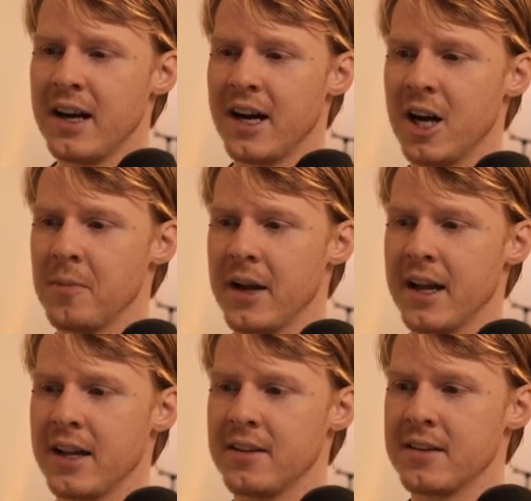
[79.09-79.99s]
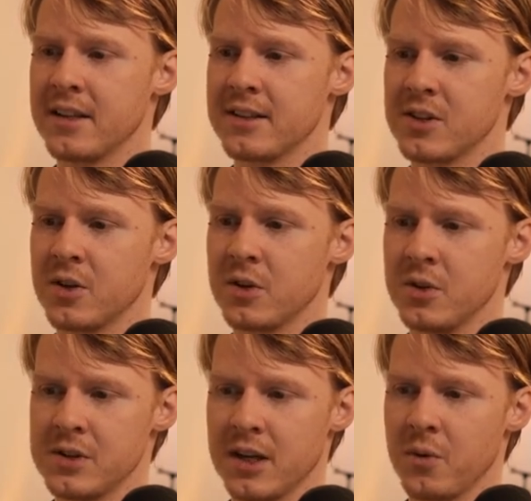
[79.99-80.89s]
and so
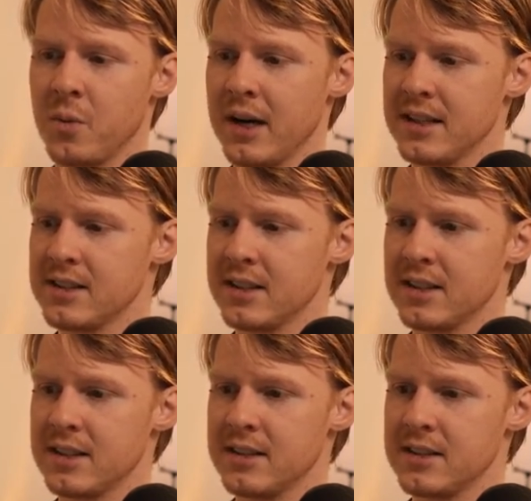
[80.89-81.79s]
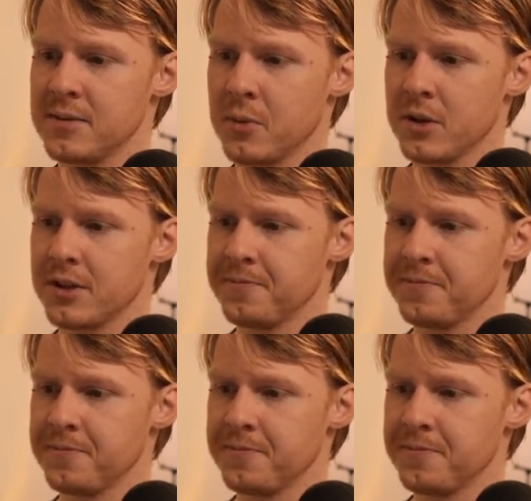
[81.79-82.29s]
using it wisely is important.